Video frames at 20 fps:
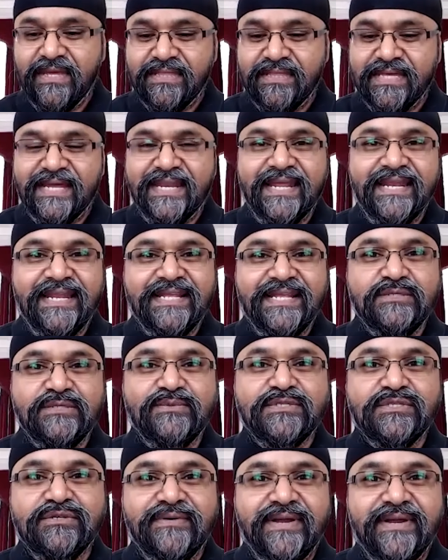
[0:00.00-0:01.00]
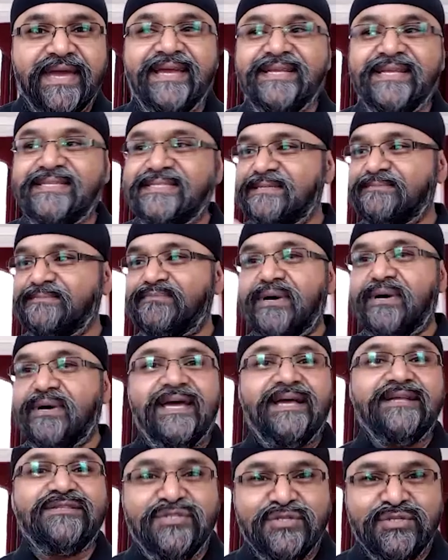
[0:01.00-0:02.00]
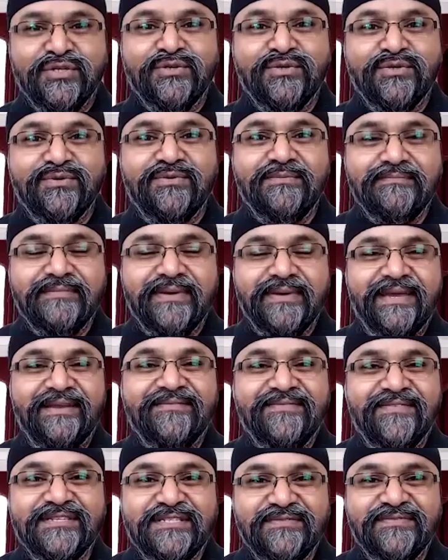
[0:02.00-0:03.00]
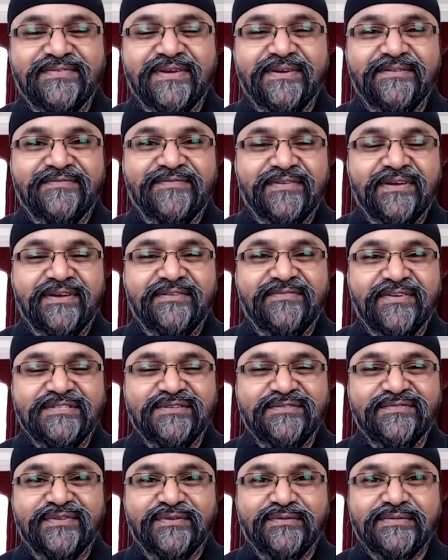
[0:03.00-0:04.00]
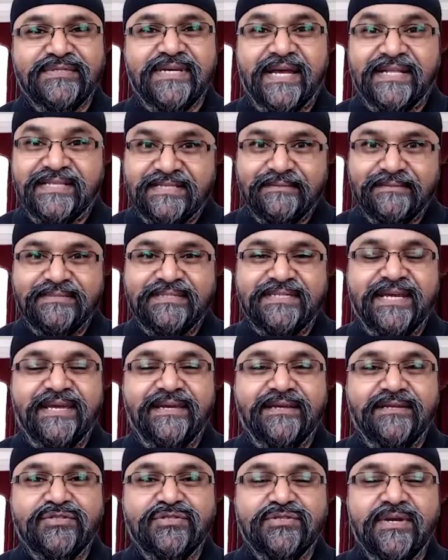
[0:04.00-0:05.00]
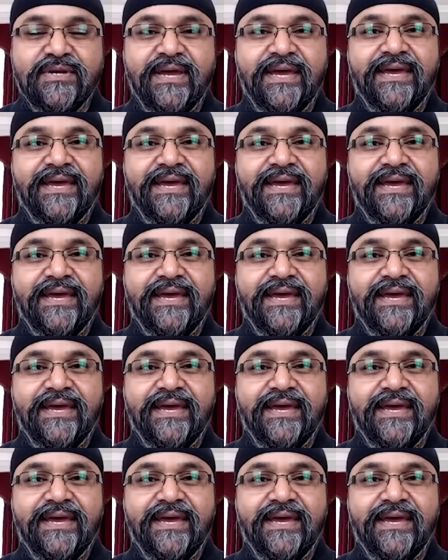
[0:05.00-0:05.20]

That energy was created by our two main philosophy of uh, fossil fuels at some stage